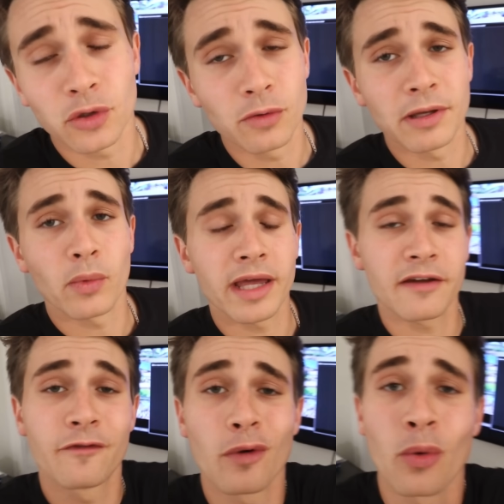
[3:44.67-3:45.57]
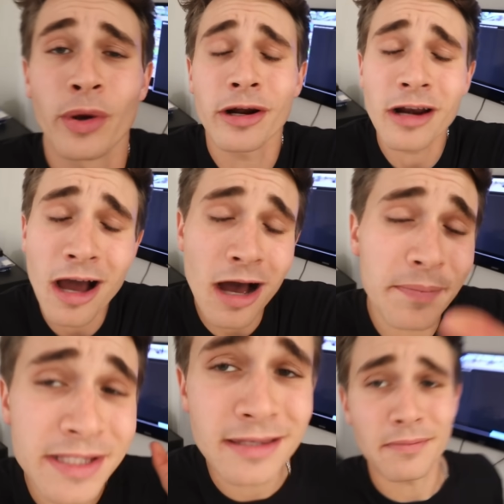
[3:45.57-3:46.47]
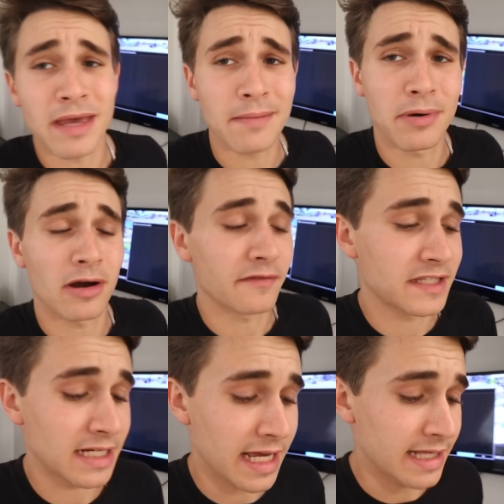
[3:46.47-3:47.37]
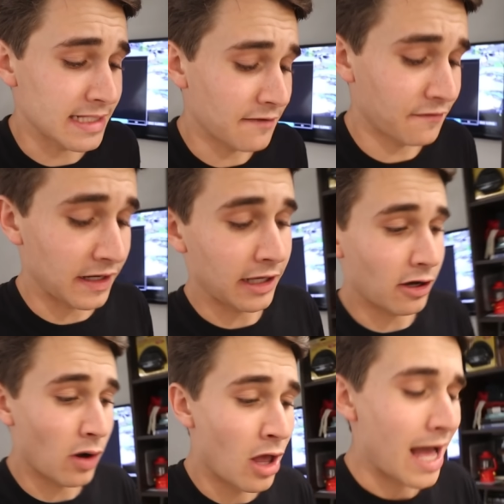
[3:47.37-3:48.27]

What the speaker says: you have been waiting for, we're gonna hop into the main part of today's video.